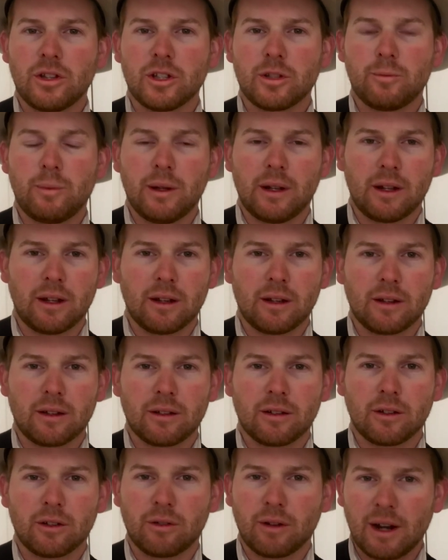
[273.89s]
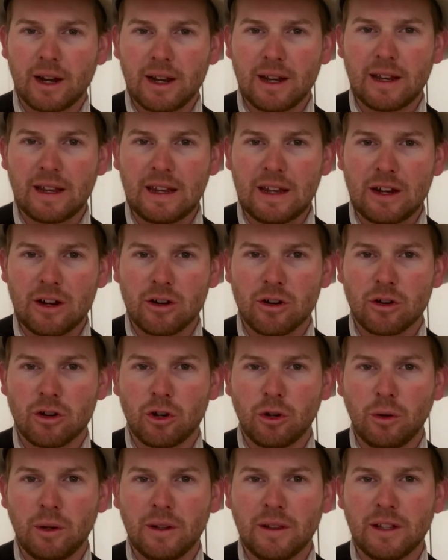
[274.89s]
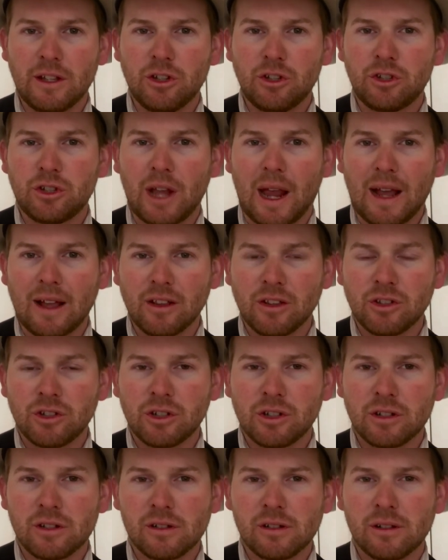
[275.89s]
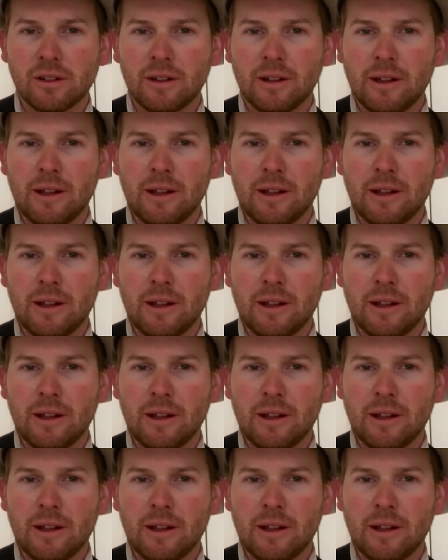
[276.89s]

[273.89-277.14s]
It's been a great year doing these challenges.